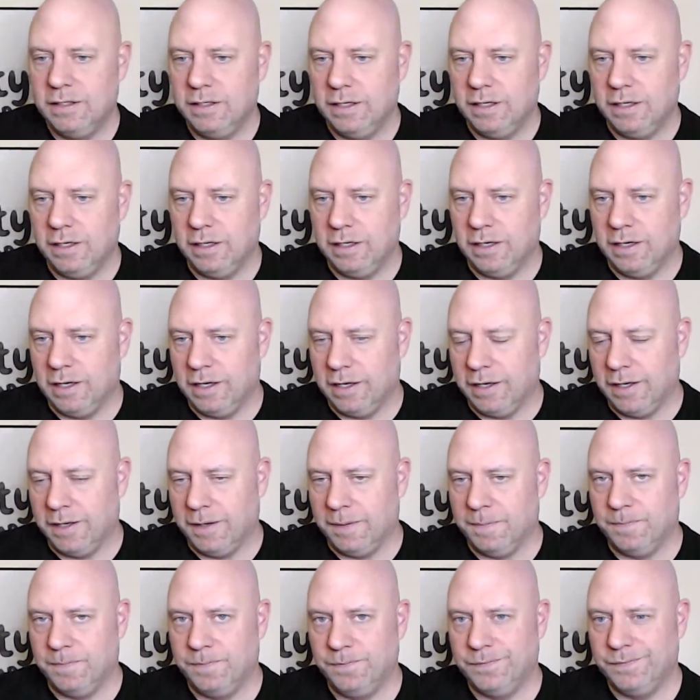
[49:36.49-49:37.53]
And
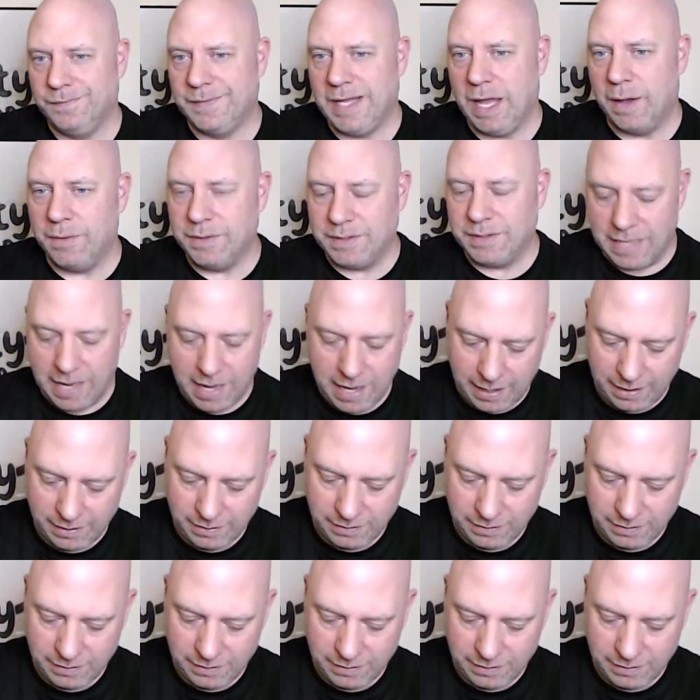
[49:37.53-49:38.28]
that was that.